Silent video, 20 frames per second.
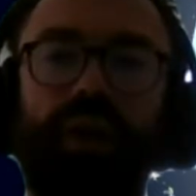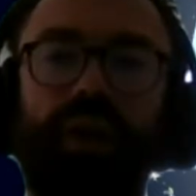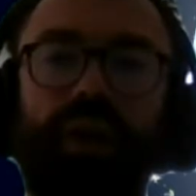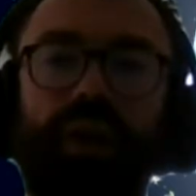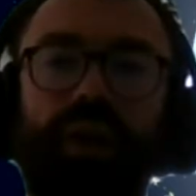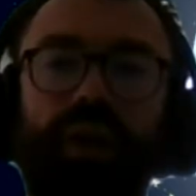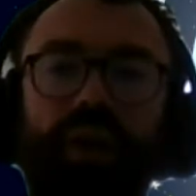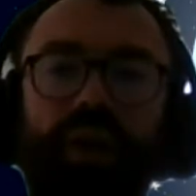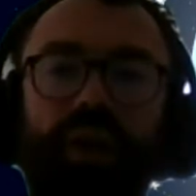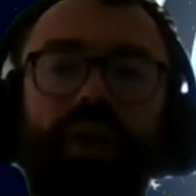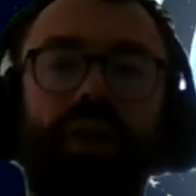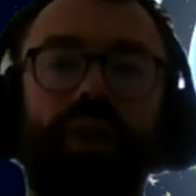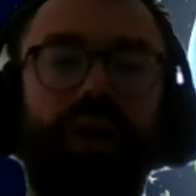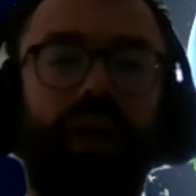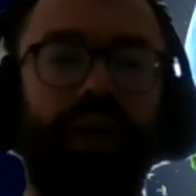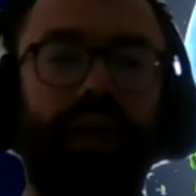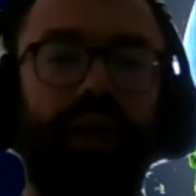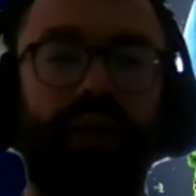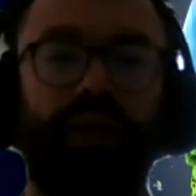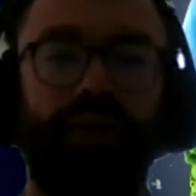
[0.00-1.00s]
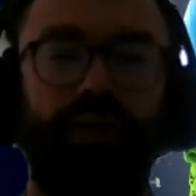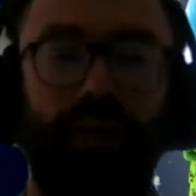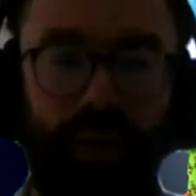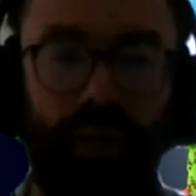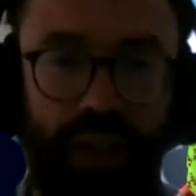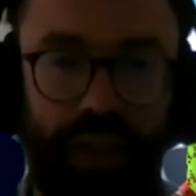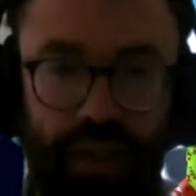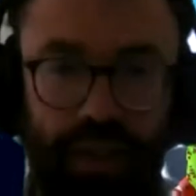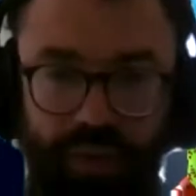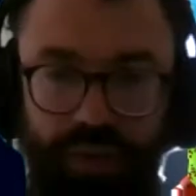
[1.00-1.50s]
All right, guys. Well, I
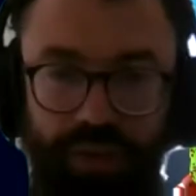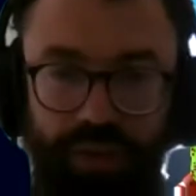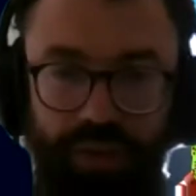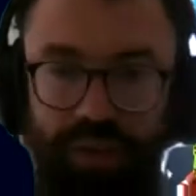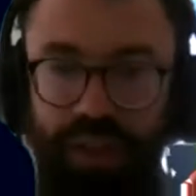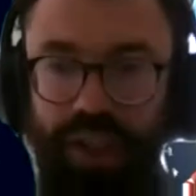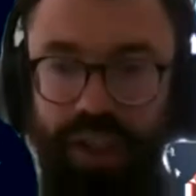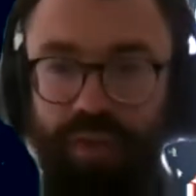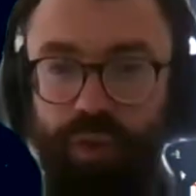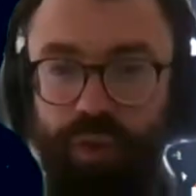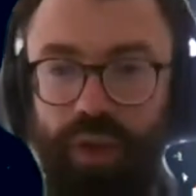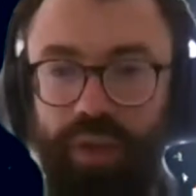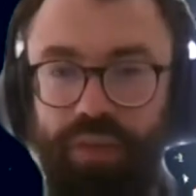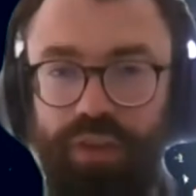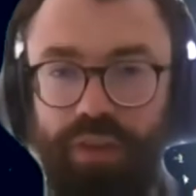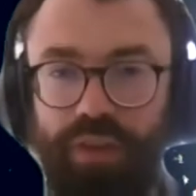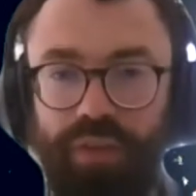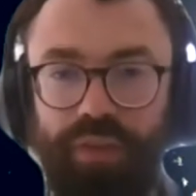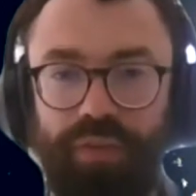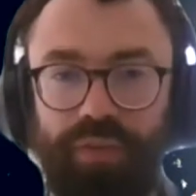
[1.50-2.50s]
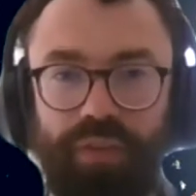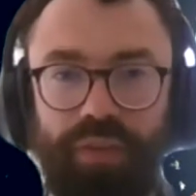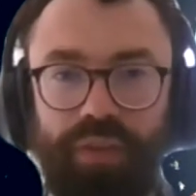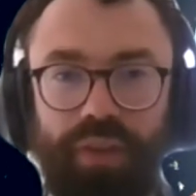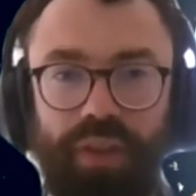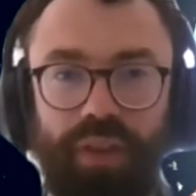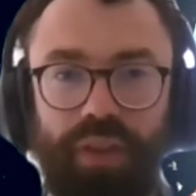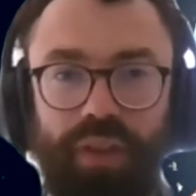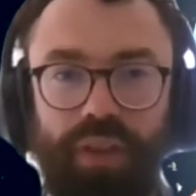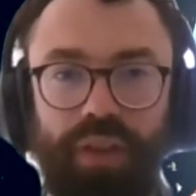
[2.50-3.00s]
can't see any other questions.
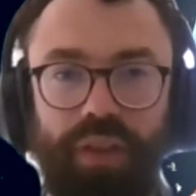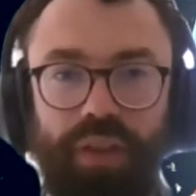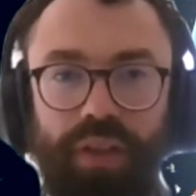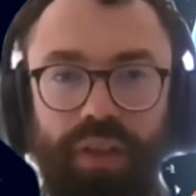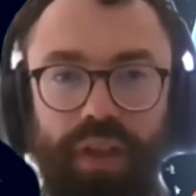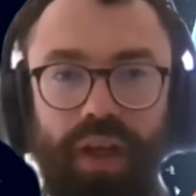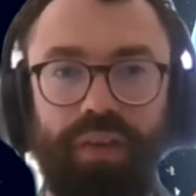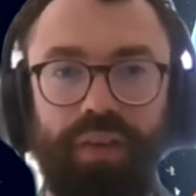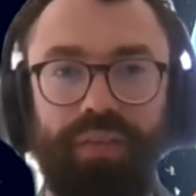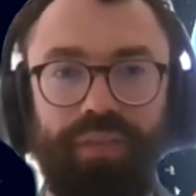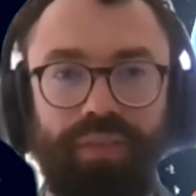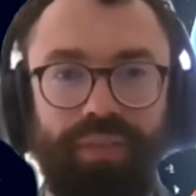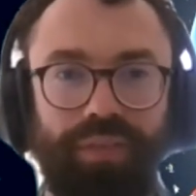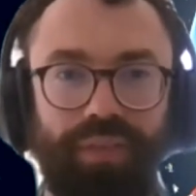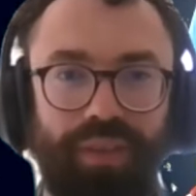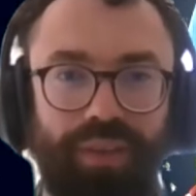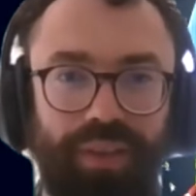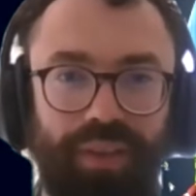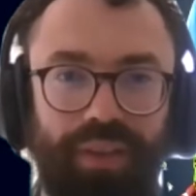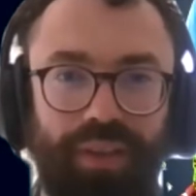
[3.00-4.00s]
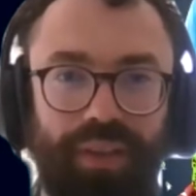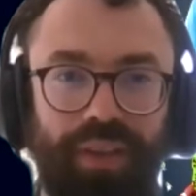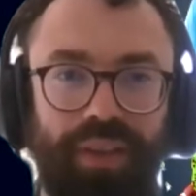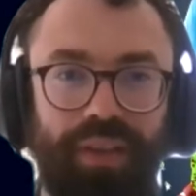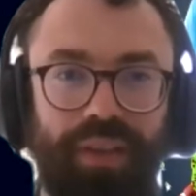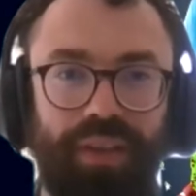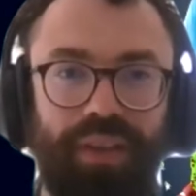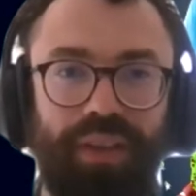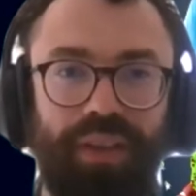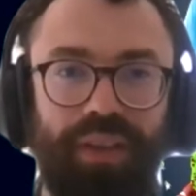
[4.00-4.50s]

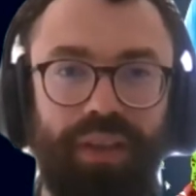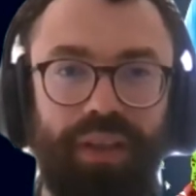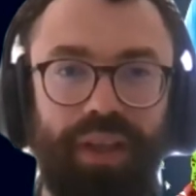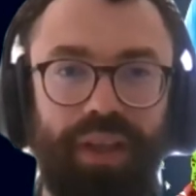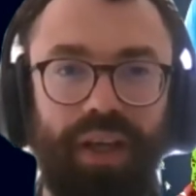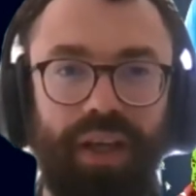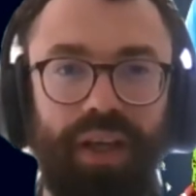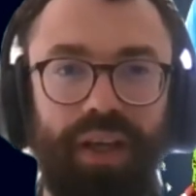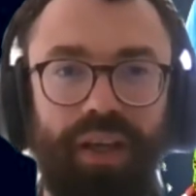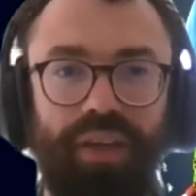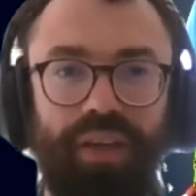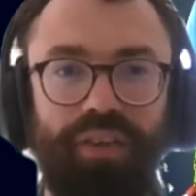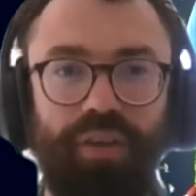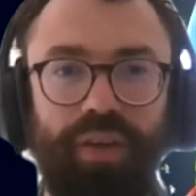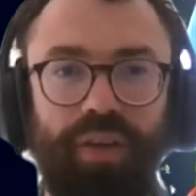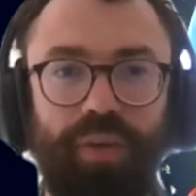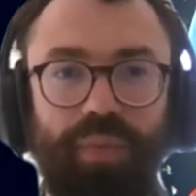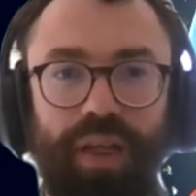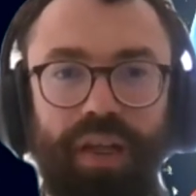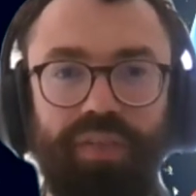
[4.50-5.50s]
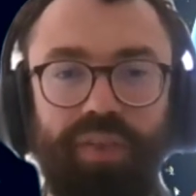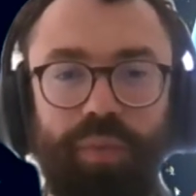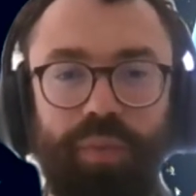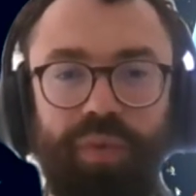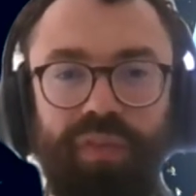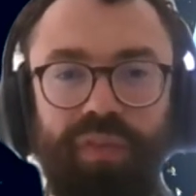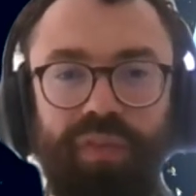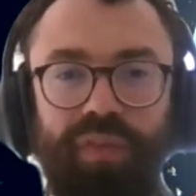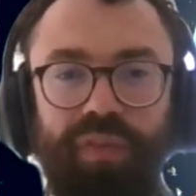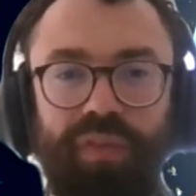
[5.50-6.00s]
Is there any platform
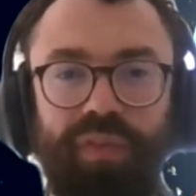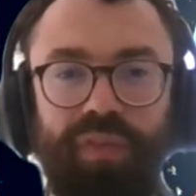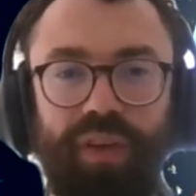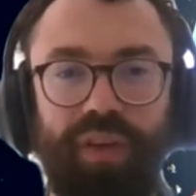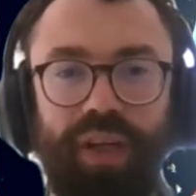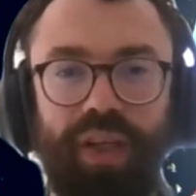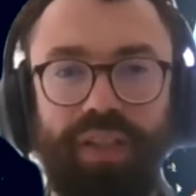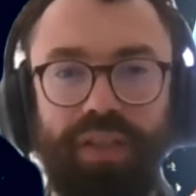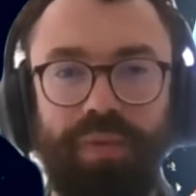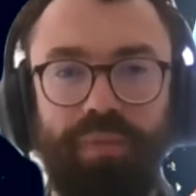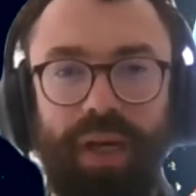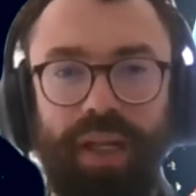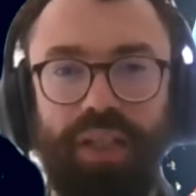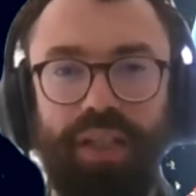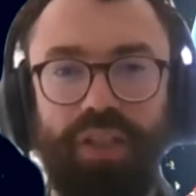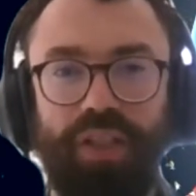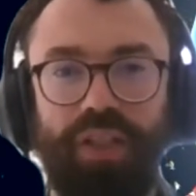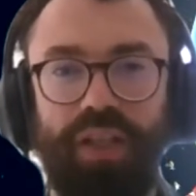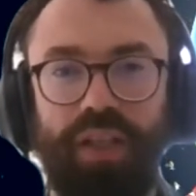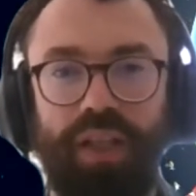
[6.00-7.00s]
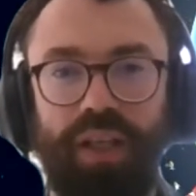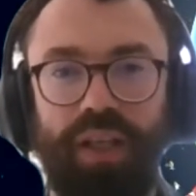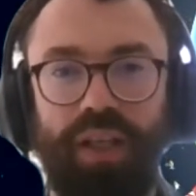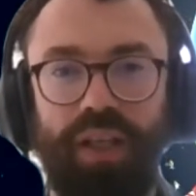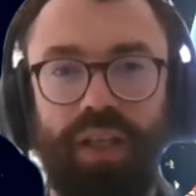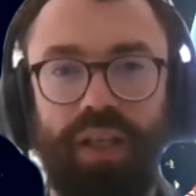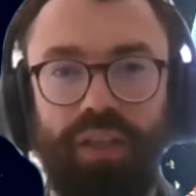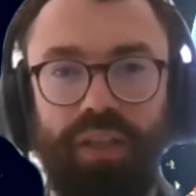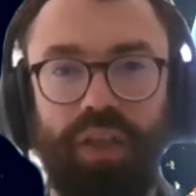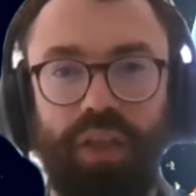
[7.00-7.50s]
provided to manage
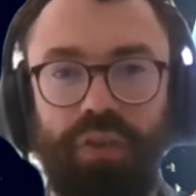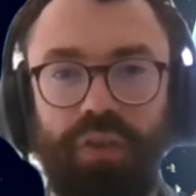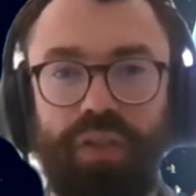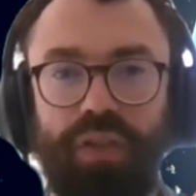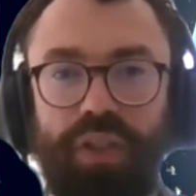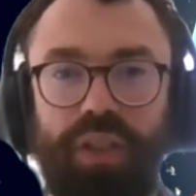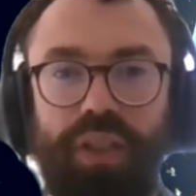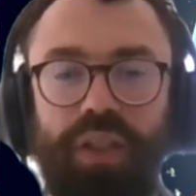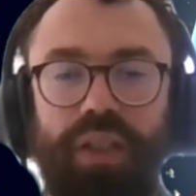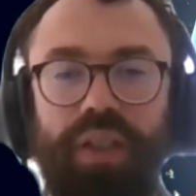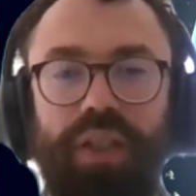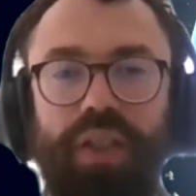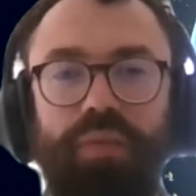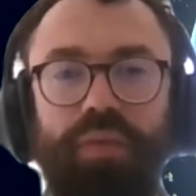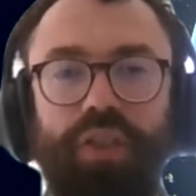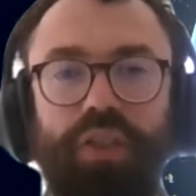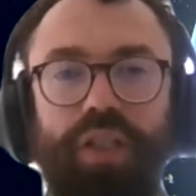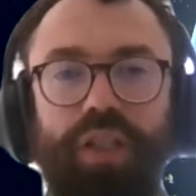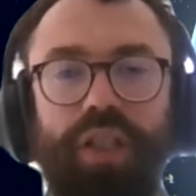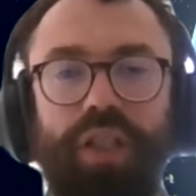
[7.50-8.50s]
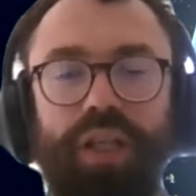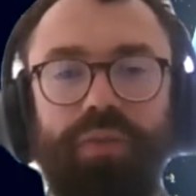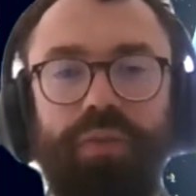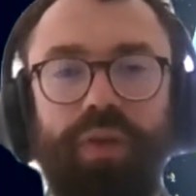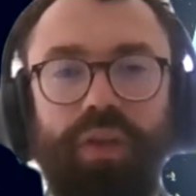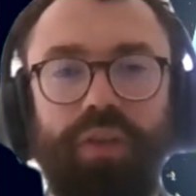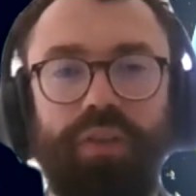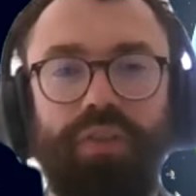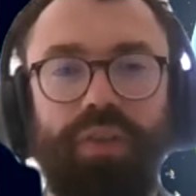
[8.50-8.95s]
code machine learning models?